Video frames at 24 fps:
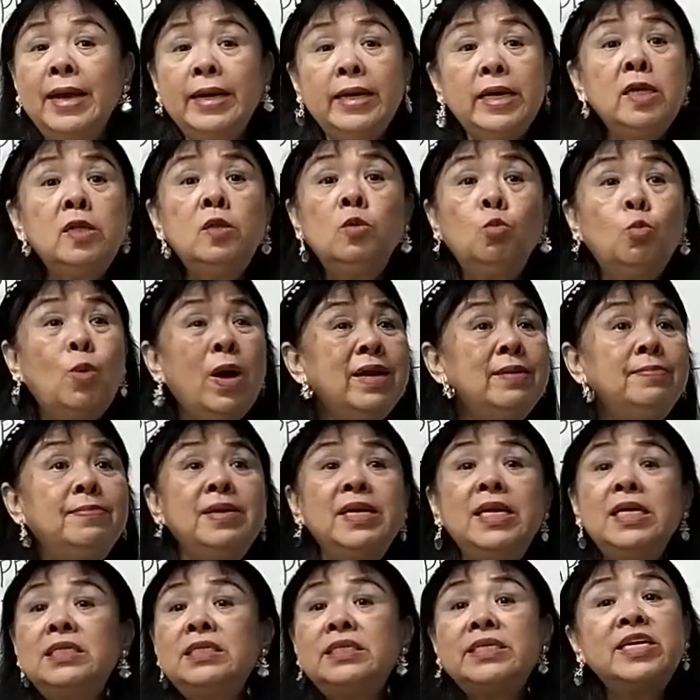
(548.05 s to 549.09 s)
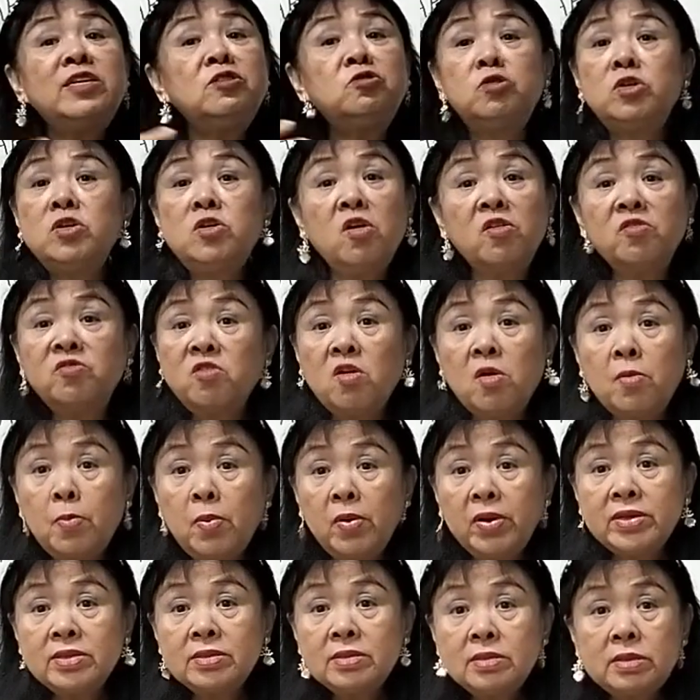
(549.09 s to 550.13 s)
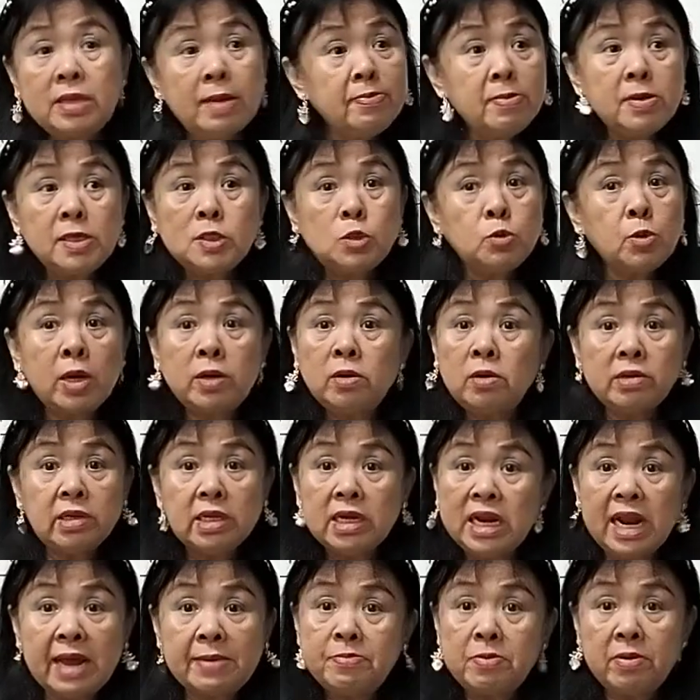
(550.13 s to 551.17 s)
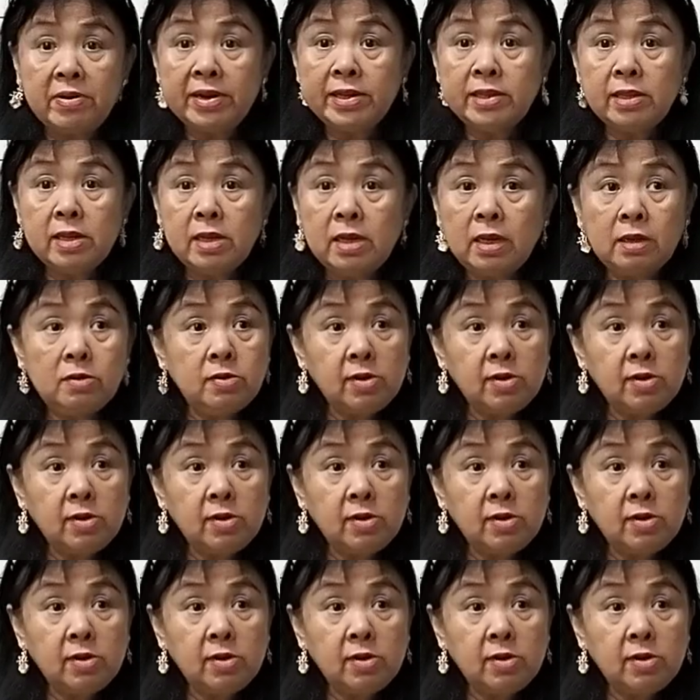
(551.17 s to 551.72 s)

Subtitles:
in 1 minute say 3 or 4 points. That means you are not elaborating.